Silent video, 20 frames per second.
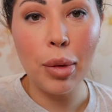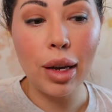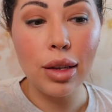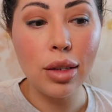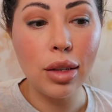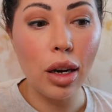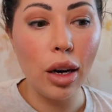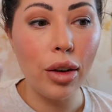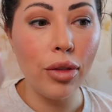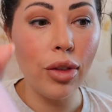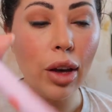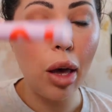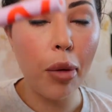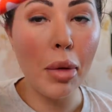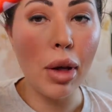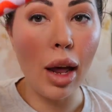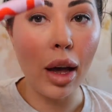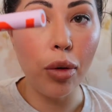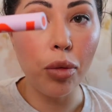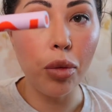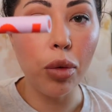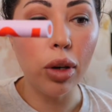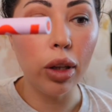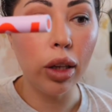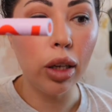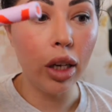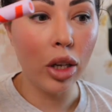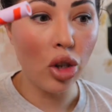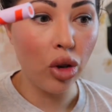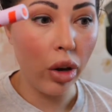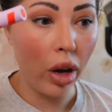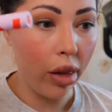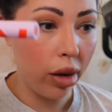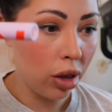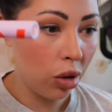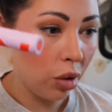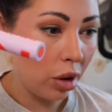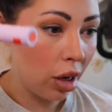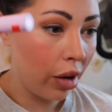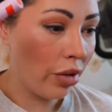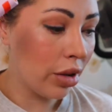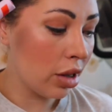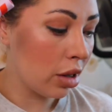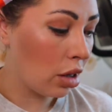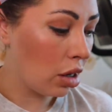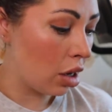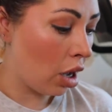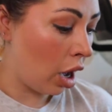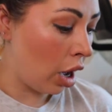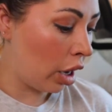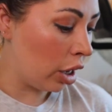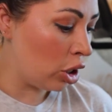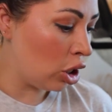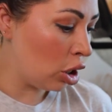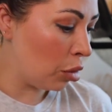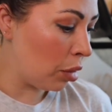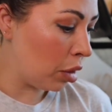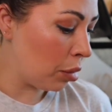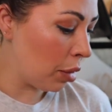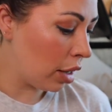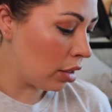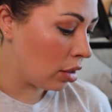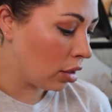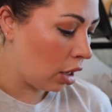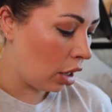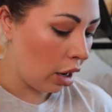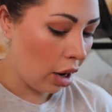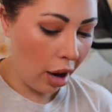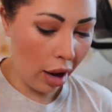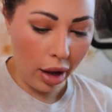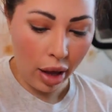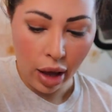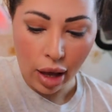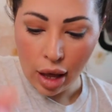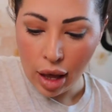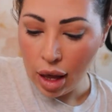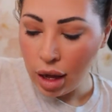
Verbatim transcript: mascara fan, but I really enjoy this one if it's not a tubing mascara.